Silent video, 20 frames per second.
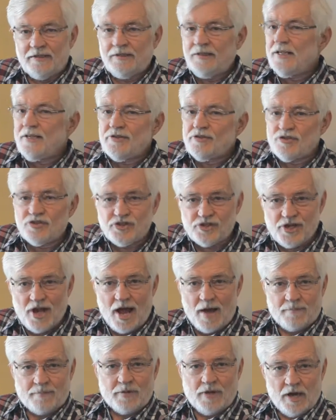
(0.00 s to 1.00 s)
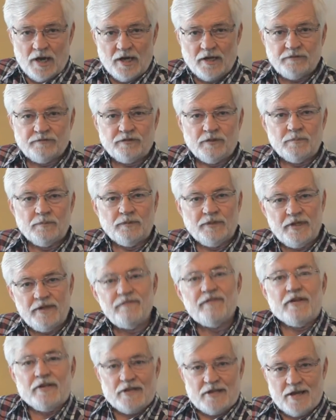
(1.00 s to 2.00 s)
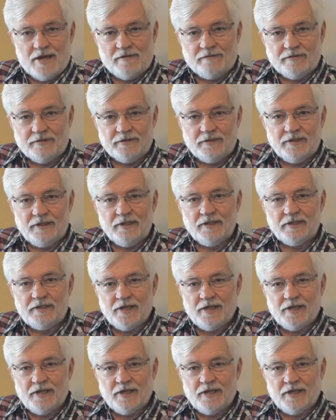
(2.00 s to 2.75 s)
didn't stop God from leaving heaven and